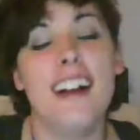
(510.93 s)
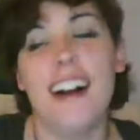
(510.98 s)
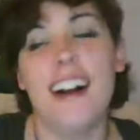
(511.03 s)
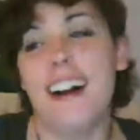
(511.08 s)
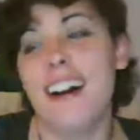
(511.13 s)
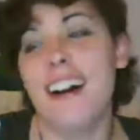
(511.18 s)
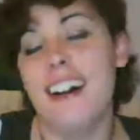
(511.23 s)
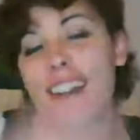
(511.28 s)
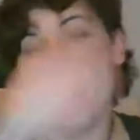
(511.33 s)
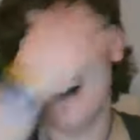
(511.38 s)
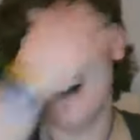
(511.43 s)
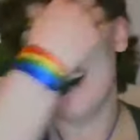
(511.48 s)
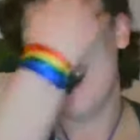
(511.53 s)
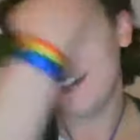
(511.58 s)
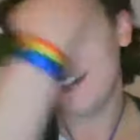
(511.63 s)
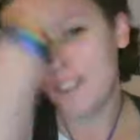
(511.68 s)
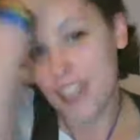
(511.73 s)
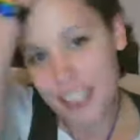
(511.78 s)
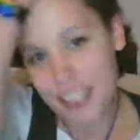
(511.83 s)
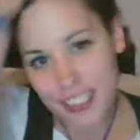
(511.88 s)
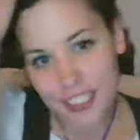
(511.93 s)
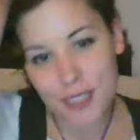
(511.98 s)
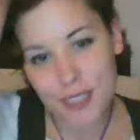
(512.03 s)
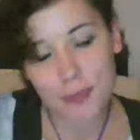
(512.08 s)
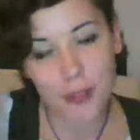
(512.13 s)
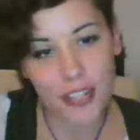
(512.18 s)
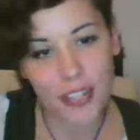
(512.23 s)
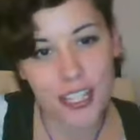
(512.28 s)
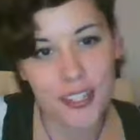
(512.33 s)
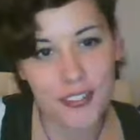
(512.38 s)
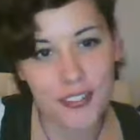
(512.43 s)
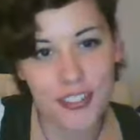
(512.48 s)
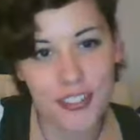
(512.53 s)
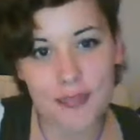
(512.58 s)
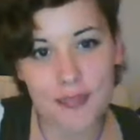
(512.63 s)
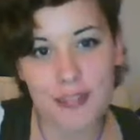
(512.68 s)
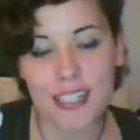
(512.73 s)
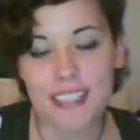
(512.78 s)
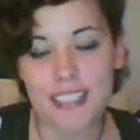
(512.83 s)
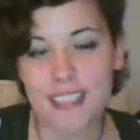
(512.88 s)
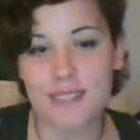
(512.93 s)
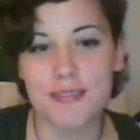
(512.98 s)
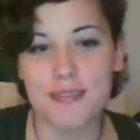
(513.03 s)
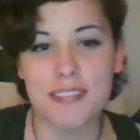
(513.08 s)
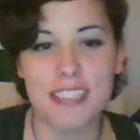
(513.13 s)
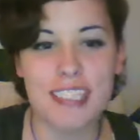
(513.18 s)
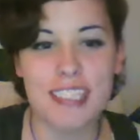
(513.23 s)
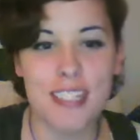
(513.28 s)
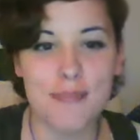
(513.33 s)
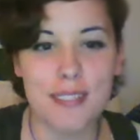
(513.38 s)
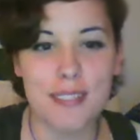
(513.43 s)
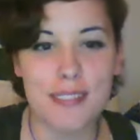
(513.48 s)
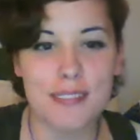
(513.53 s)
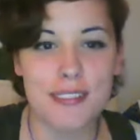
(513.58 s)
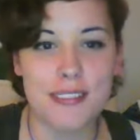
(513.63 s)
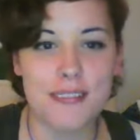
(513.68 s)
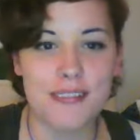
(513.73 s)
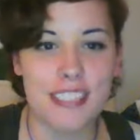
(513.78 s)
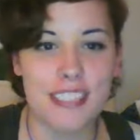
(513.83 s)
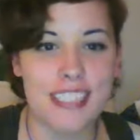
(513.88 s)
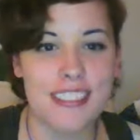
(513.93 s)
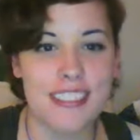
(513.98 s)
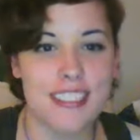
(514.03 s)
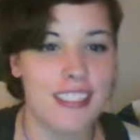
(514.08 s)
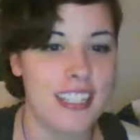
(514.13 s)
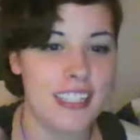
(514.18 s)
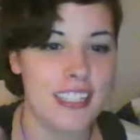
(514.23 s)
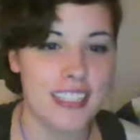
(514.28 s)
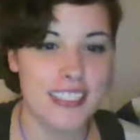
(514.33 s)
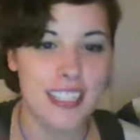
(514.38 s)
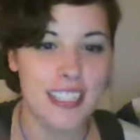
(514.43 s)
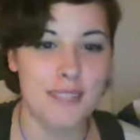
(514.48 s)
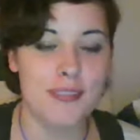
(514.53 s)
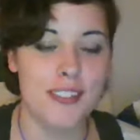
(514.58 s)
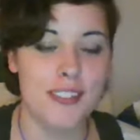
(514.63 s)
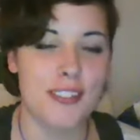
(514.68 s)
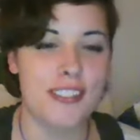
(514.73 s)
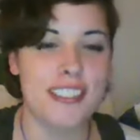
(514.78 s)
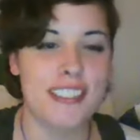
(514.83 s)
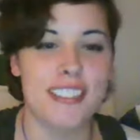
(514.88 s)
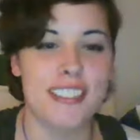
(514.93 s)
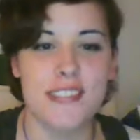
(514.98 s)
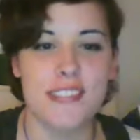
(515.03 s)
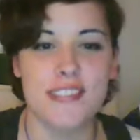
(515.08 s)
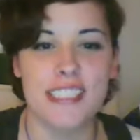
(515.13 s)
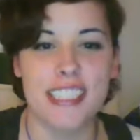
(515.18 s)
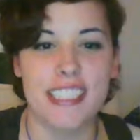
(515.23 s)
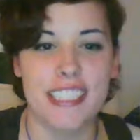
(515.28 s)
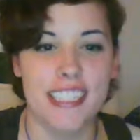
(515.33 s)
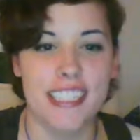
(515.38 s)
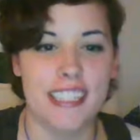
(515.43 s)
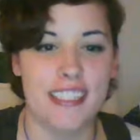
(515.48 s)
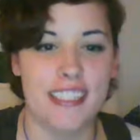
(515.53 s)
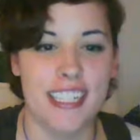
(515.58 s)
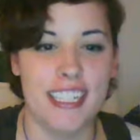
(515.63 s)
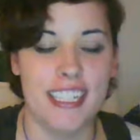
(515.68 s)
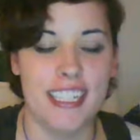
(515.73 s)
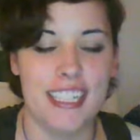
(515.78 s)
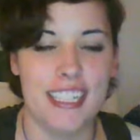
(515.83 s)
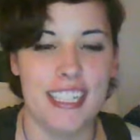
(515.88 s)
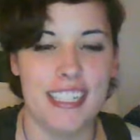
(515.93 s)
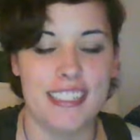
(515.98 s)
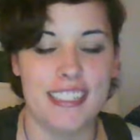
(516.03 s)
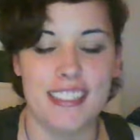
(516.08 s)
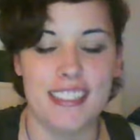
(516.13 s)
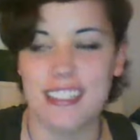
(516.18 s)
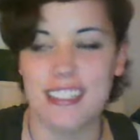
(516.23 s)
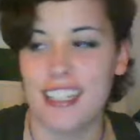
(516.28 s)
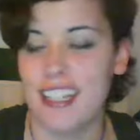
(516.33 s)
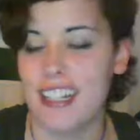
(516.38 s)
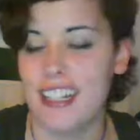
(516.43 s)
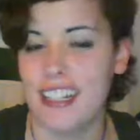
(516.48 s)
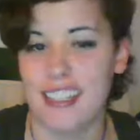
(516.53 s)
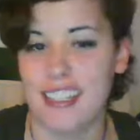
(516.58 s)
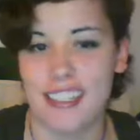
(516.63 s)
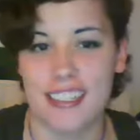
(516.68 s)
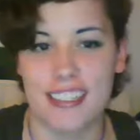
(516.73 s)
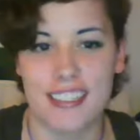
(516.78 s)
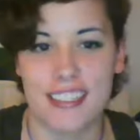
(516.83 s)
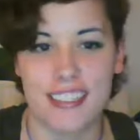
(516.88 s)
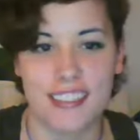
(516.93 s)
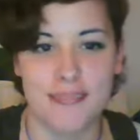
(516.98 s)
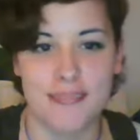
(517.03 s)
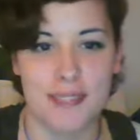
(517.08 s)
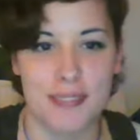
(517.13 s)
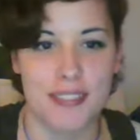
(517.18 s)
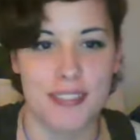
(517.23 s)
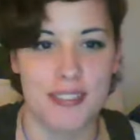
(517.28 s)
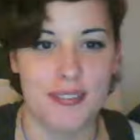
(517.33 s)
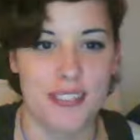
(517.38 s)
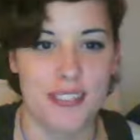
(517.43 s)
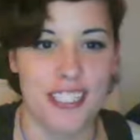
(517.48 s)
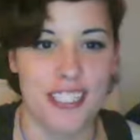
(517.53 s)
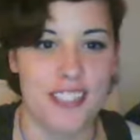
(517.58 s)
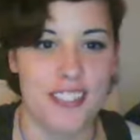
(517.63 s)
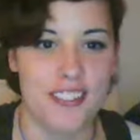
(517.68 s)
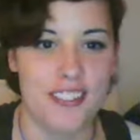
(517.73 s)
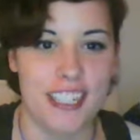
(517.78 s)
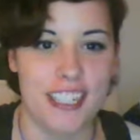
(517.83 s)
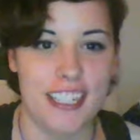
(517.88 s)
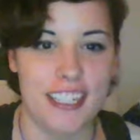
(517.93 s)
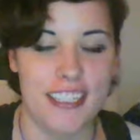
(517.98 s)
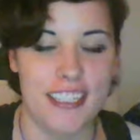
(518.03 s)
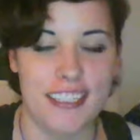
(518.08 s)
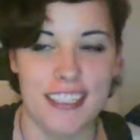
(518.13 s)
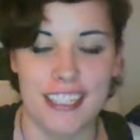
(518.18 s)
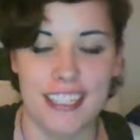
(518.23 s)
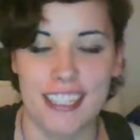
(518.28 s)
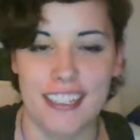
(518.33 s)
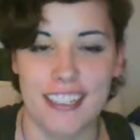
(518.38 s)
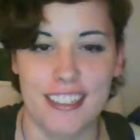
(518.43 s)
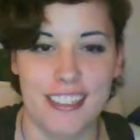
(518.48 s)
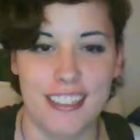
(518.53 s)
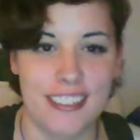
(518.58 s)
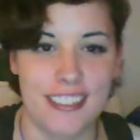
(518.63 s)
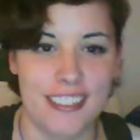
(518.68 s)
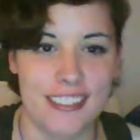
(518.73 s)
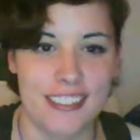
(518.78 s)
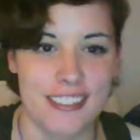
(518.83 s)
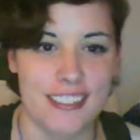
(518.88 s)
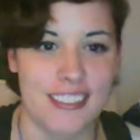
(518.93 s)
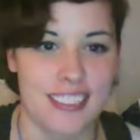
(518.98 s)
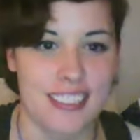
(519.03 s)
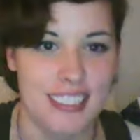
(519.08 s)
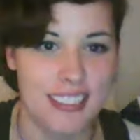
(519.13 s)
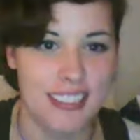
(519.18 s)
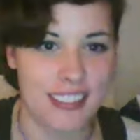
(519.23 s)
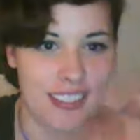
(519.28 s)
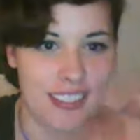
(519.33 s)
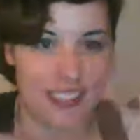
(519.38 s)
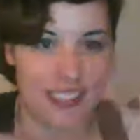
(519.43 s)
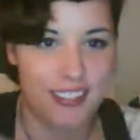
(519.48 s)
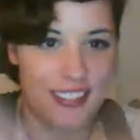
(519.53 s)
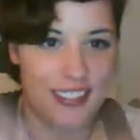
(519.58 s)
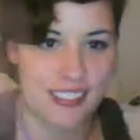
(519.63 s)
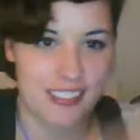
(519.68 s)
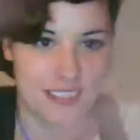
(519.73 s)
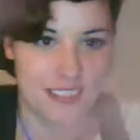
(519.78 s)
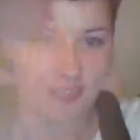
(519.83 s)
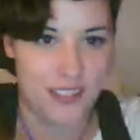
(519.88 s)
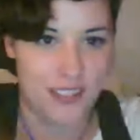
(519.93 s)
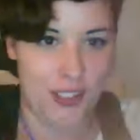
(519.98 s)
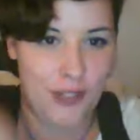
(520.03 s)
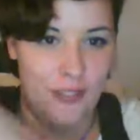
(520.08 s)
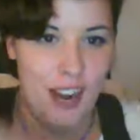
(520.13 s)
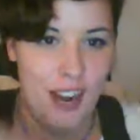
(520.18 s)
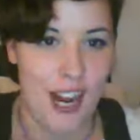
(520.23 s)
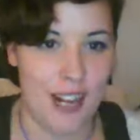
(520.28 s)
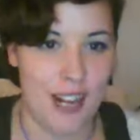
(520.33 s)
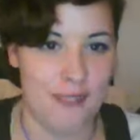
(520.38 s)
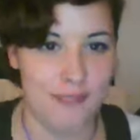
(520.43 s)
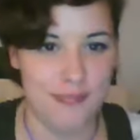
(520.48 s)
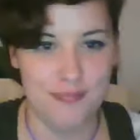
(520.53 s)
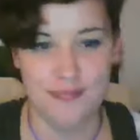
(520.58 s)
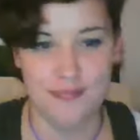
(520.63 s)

I want to get this point out there, but I seem to not be able to. This is the second time recording this video. I suck. Maybe I'll retry it later and delete this crap.